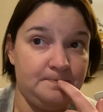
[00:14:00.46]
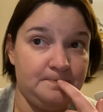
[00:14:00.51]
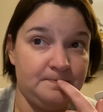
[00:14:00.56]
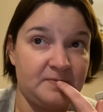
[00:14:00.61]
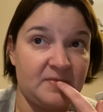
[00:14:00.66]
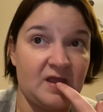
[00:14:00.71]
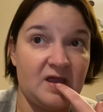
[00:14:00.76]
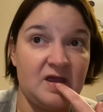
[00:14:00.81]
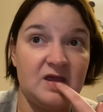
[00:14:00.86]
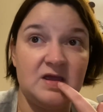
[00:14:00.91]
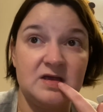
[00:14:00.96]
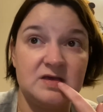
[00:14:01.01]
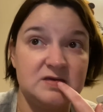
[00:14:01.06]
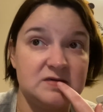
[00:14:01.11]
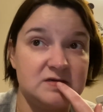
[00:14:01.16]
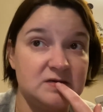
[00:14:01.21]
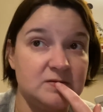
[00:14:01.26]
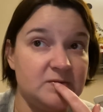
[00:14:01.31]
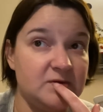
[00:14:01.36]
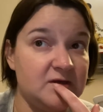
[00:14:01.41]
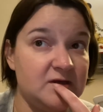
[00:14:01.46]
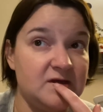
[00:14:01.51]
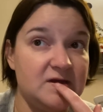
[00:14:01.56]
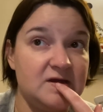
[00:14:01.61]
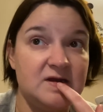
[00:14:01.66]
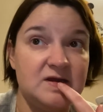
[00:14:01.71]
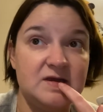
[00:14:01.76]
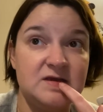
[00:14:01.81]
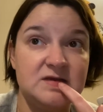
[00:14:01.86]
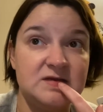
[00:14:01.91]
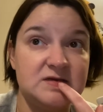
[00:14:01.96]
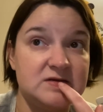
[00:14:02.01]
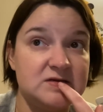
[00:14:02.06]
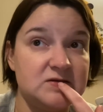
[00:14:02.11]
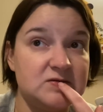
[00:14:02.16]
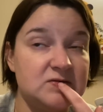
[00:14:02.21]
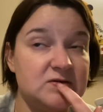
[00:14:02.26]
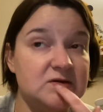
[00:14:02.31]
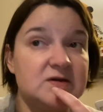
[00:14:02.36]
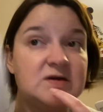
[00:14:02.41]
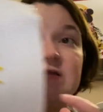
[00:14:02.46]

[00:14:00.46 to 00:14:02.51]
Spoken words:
I guess the plan is to work on